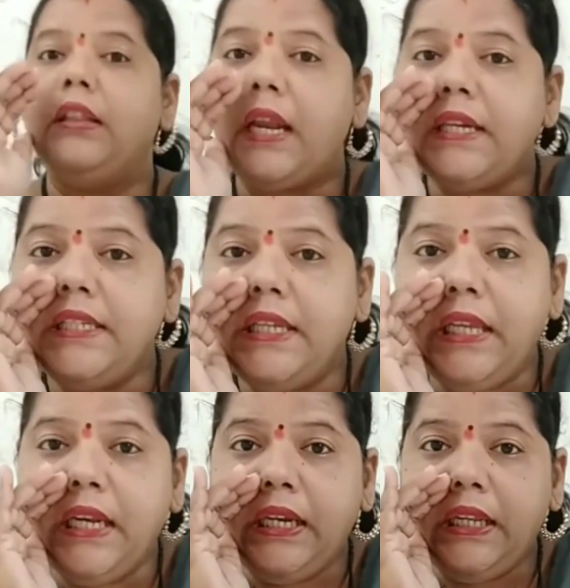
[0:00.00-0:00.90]
That
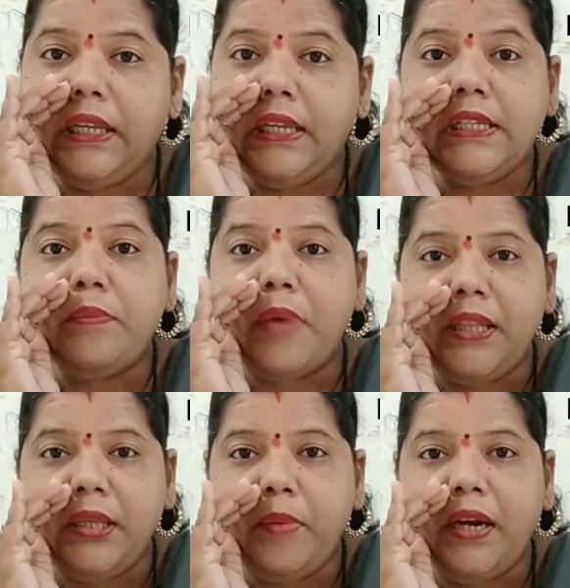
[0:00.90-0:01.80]
secret is
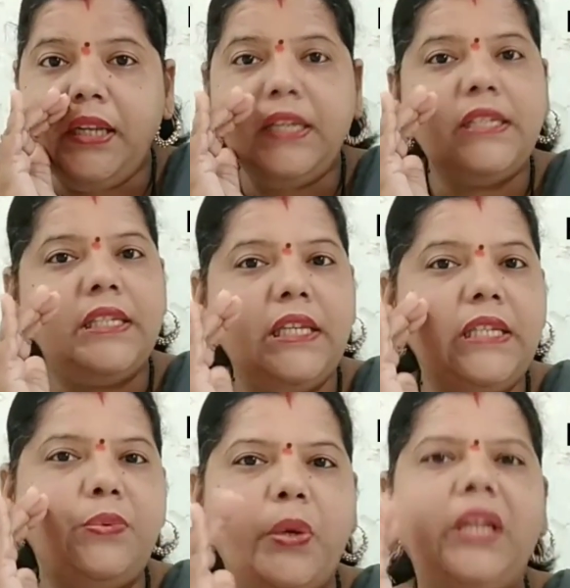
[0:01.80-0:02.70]
mathematics
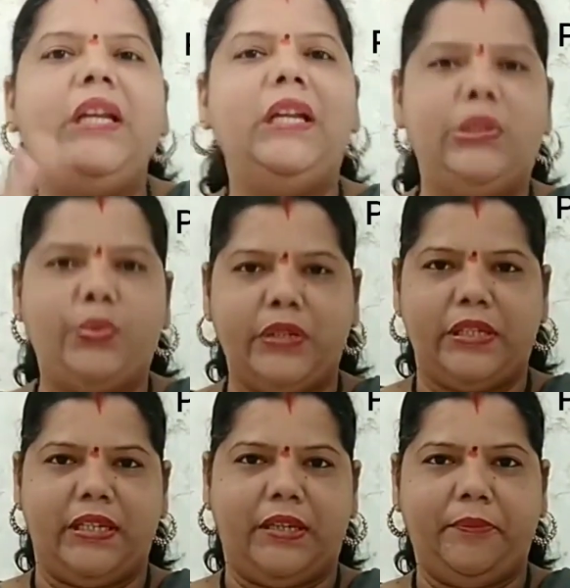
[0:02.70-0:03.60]
is very
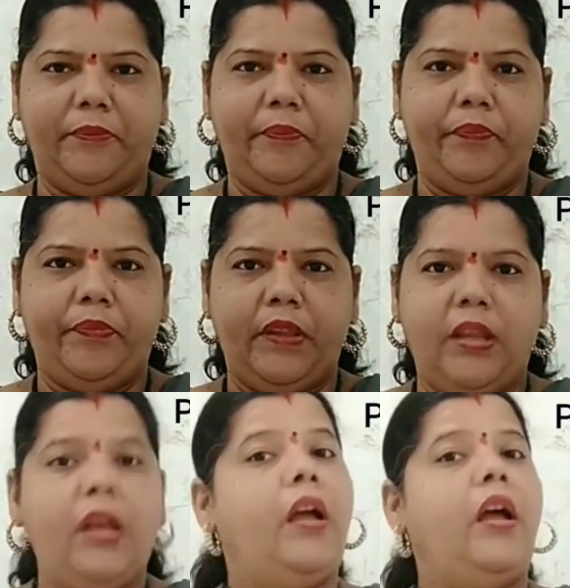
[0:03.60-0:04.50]
interesting.
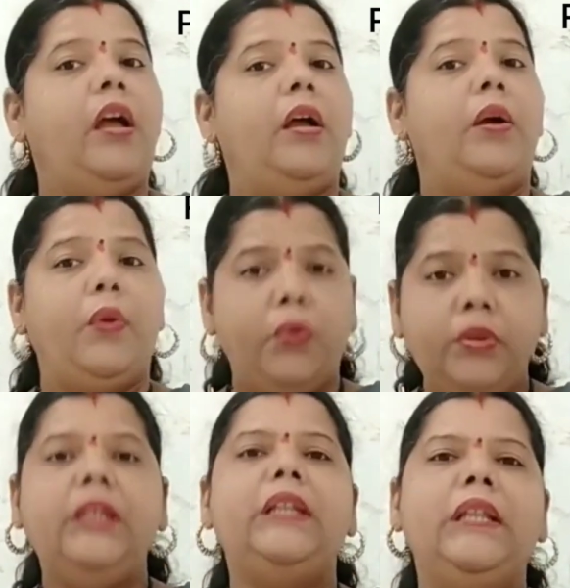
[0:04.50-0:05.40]

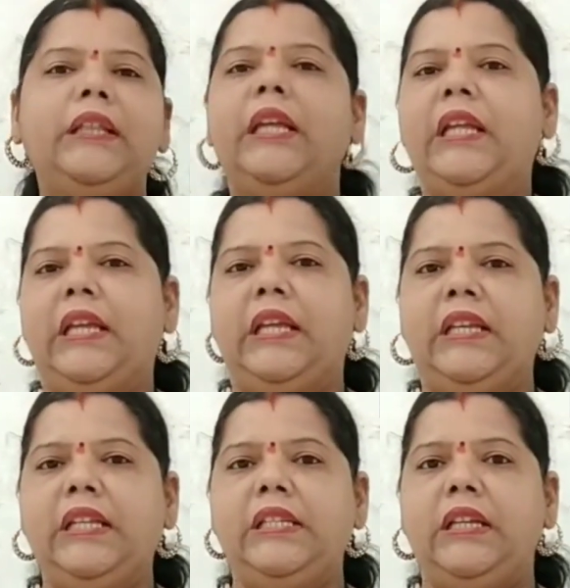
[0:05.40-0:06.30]
Only the thing
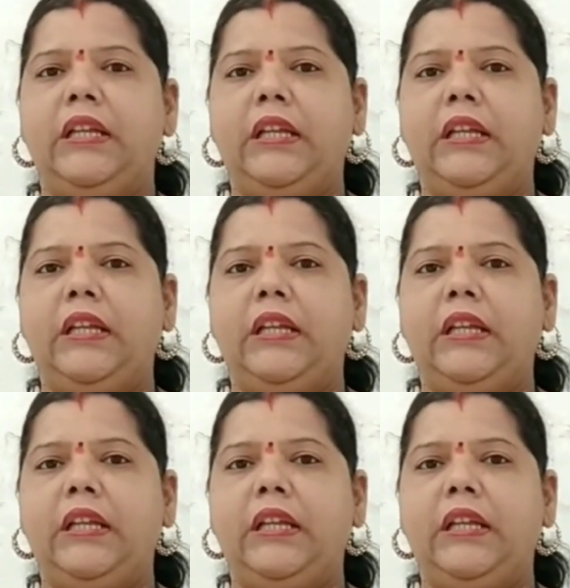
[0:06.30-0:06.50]
is,